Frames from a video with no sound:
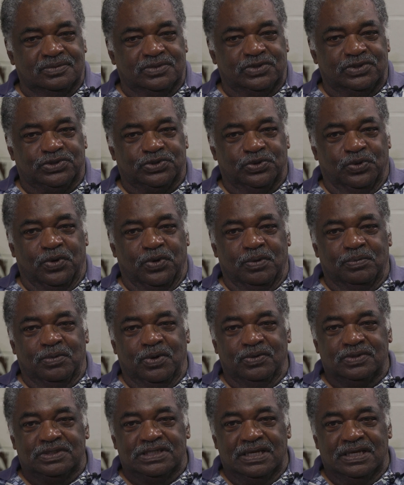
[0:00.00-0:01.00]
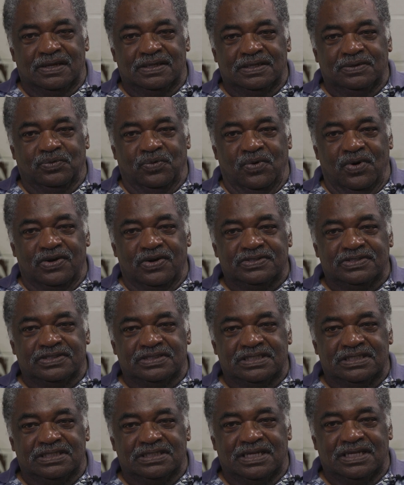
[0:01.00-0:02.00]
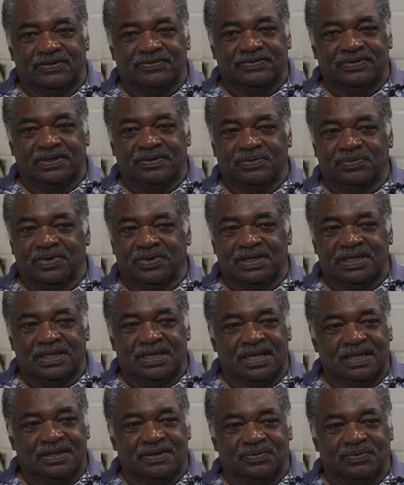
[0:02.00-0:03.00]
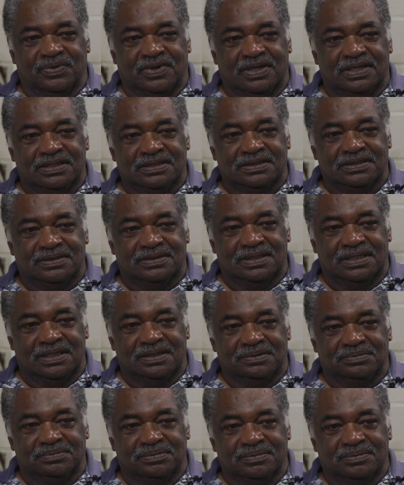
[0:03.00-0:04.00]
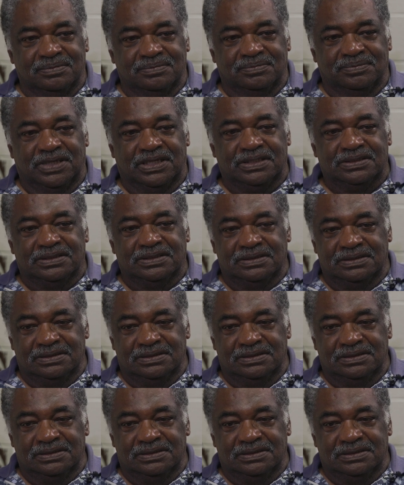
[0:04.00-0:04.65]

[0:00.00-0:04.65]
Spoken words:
Shoreham Hotel in Washington. I forget where the other was, but